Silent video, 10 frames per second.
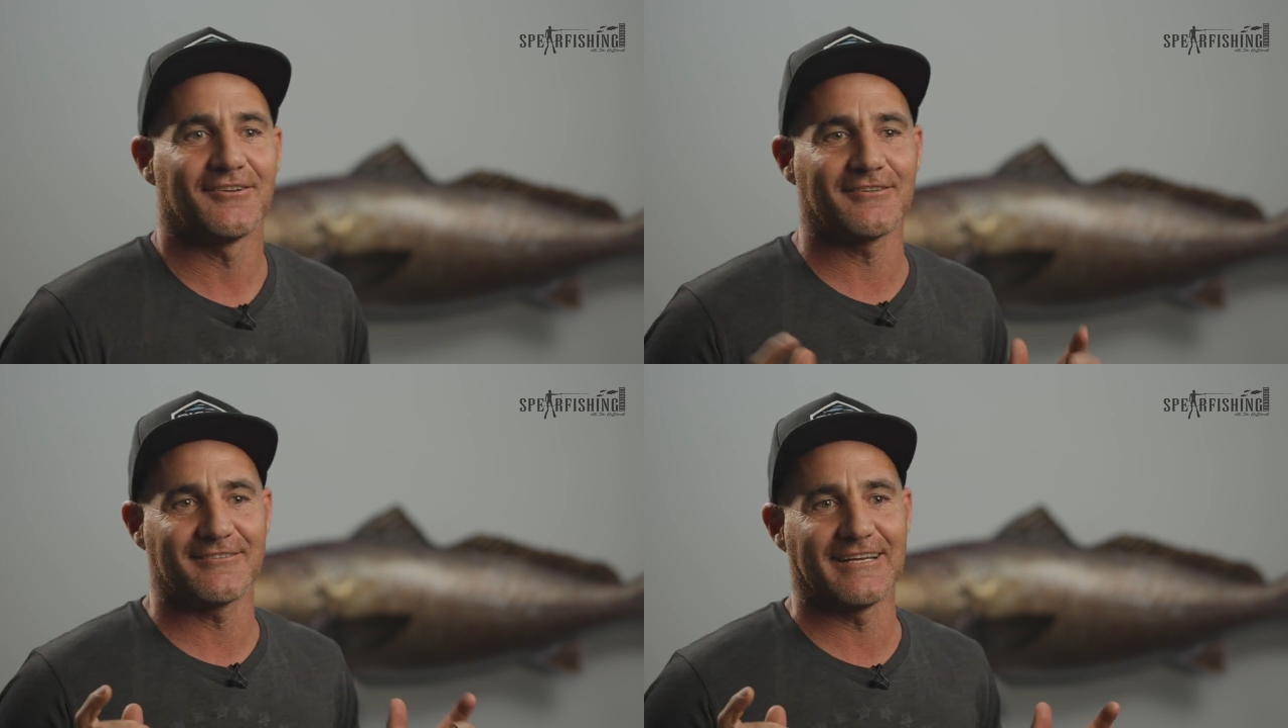
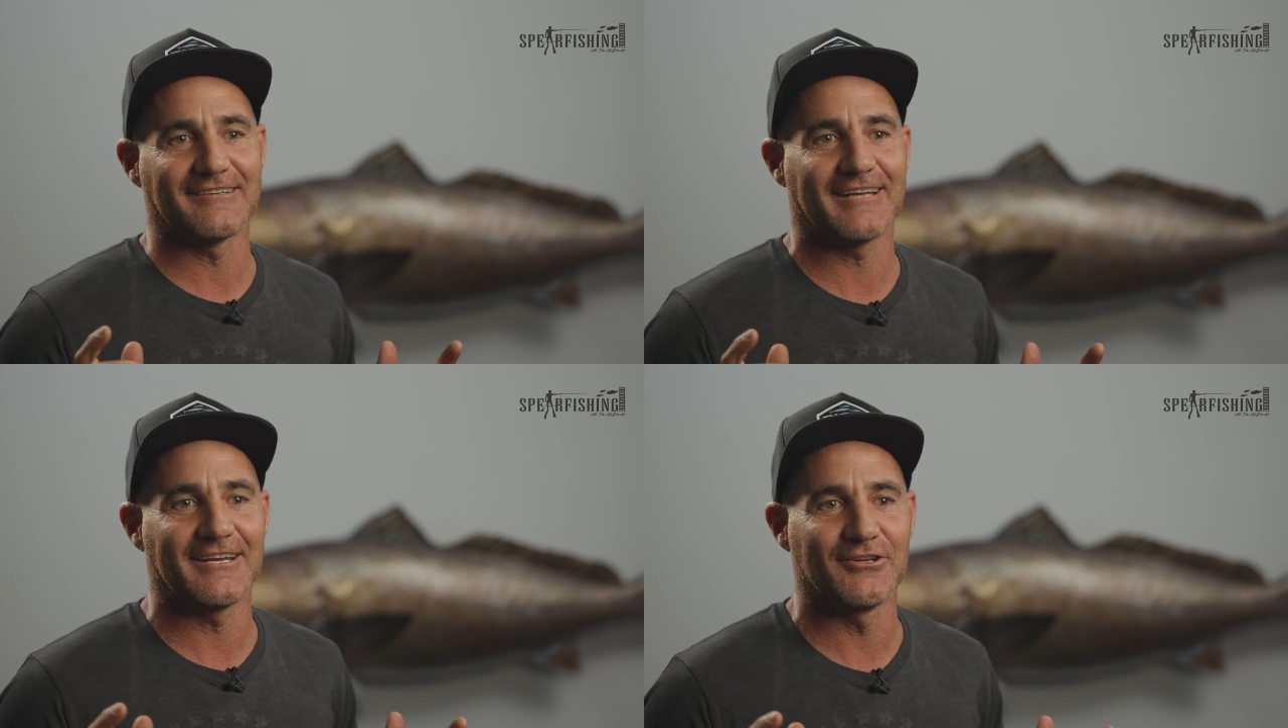Not just
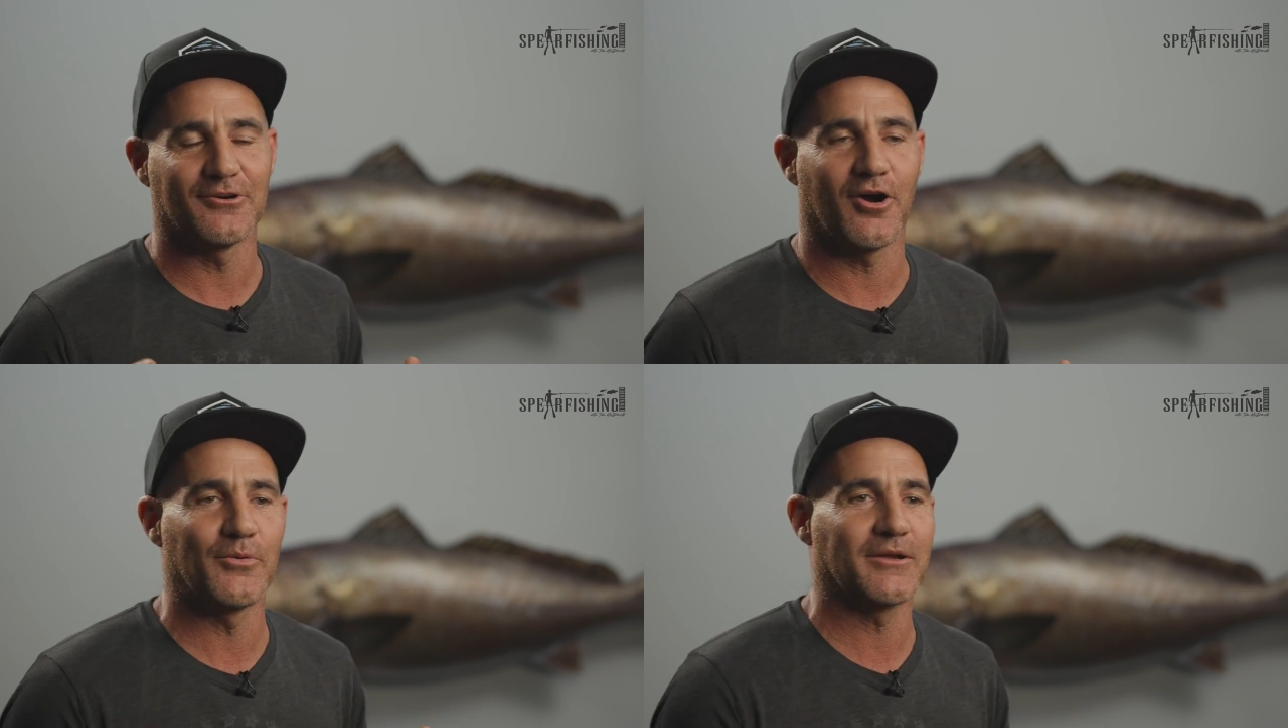entertain
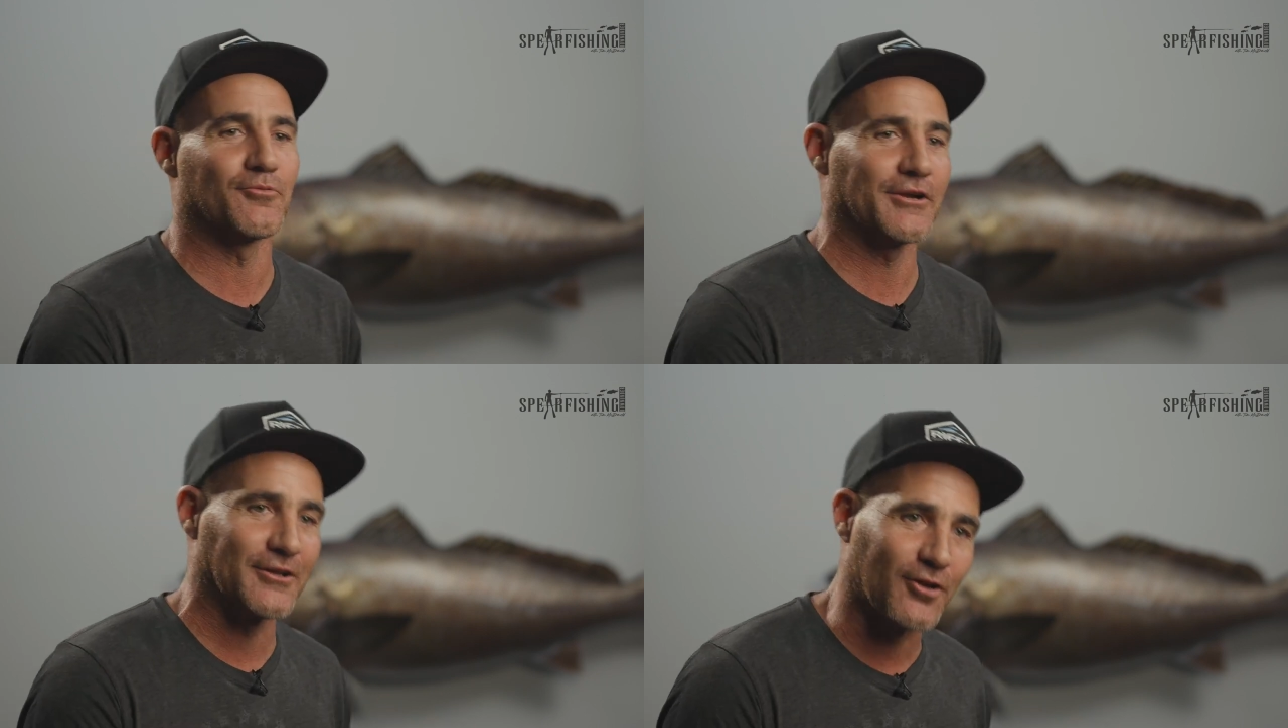you, I hope we can
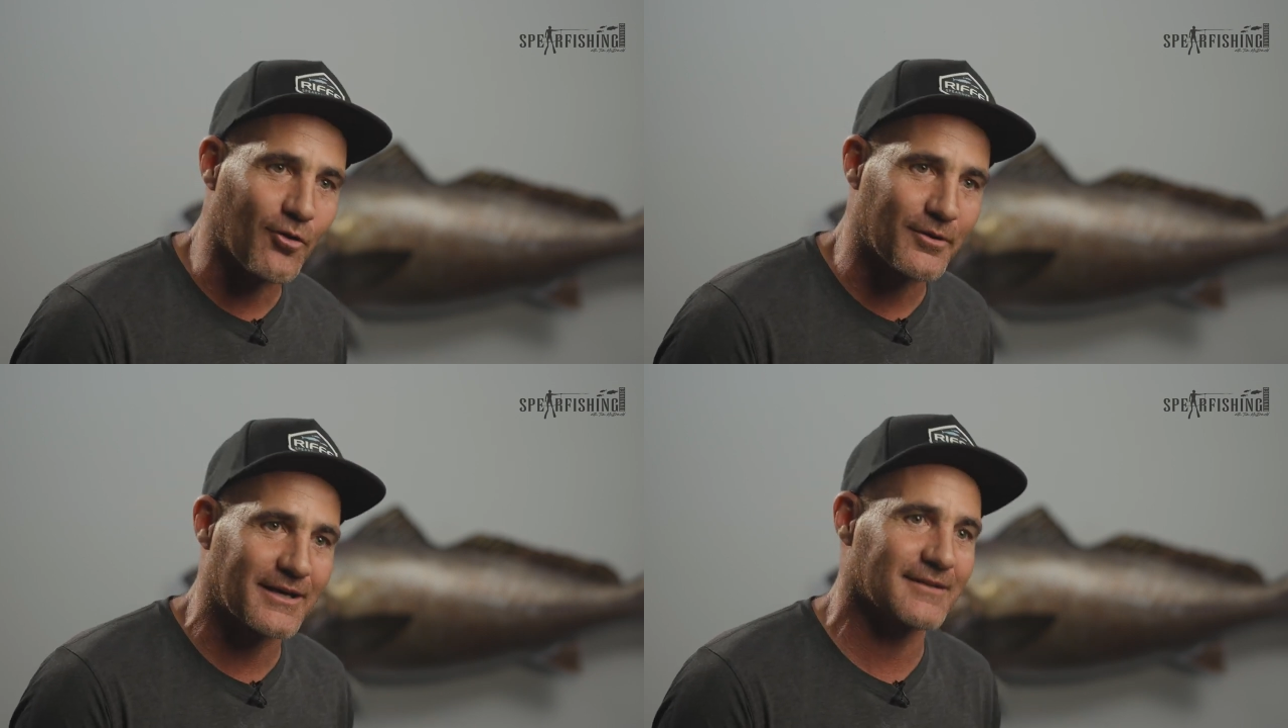bring you
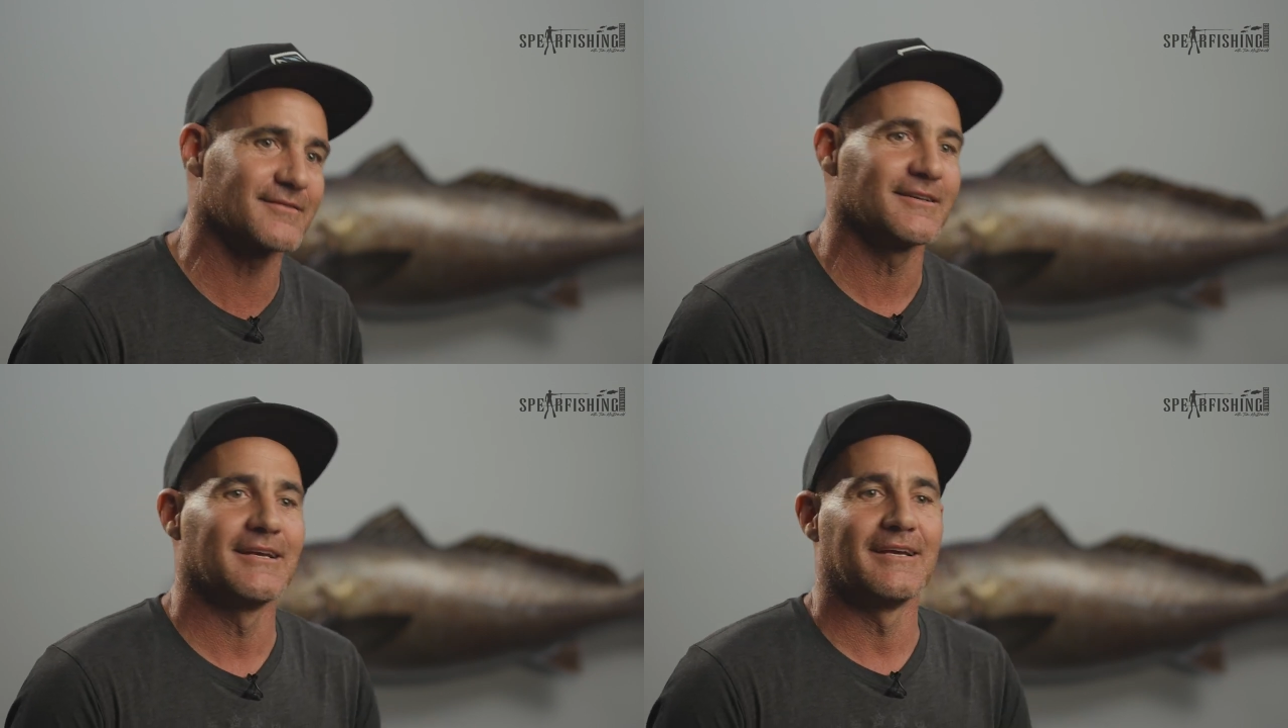along with us.